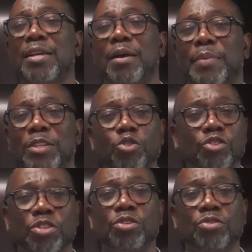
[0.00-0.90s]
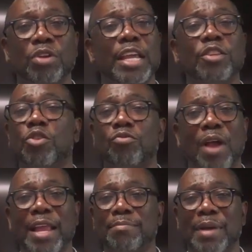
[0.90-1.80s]
up and you're still in your
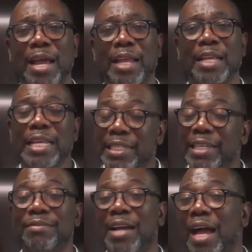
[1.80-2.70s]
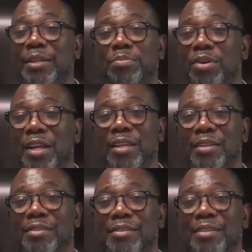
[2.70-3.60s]
right mind, give God the
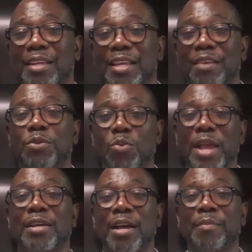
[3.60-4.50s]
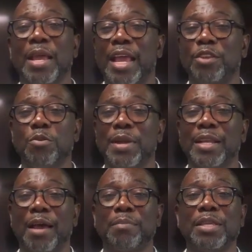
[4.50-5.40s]
praise. If you wake up and you may
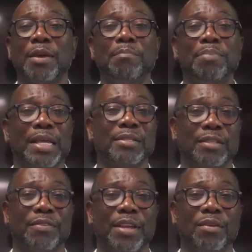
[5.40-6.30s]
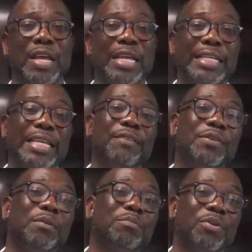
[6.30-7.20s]
not be the best of health, give
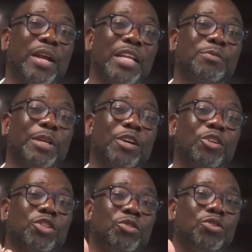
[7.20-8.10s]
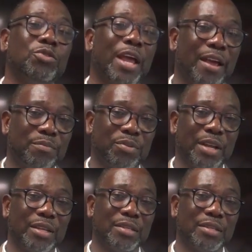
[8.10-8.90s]
him praise because you do have praise.